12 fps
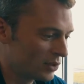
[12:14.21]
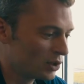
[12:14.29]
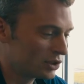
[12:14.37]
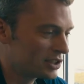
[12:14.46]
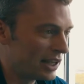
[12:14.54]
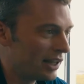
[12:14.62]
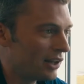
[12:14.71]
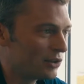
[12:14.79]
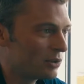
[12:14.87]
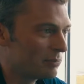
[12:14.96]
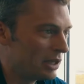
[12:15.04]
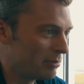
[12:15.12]
sell
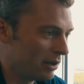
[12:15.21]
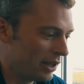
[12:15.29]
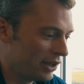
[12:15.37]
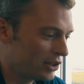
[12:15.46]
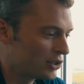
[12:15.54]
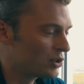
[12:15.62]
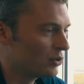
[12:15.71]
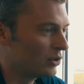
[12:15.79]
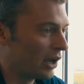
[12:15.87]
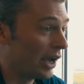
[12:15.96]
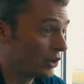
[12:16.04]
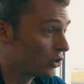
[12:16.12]
to people and
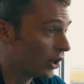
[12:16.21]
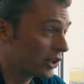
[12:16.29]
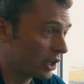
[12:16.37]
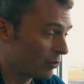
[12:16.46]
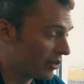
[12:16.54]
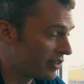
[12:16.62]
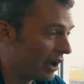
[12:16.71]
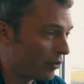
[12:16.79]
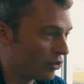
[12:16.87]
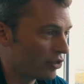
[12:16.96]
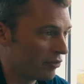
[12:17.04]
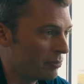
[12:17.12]
are in contact with
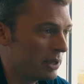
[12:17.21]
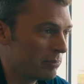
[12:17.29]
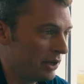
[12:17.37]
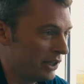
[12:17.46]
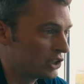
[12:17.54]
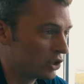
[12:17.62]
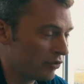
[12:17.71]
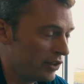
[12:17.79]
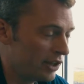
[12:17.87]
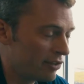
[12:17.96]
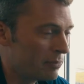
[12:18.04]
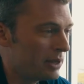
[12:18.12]
thousands of people, each of
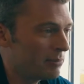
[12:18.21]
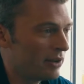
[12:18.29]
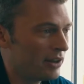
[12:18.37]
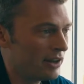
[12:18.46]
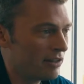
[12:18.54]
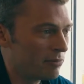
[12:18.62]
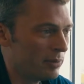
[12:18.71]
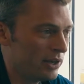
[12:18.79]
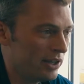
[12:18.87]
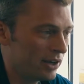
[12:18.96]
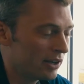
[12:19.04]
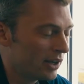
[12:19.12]
these people that has been
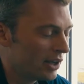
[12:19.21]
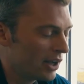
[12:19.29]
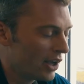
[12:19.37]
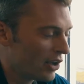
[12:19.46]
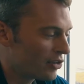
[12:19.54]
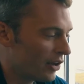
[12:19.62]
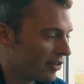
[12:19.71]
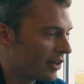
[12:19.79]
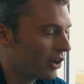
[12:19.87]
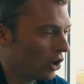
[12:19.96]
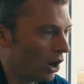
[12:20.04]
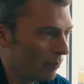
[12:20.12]
here. So I
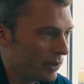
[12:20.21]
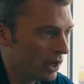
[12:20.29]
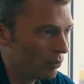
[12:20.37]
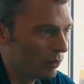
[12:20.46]
think Omnia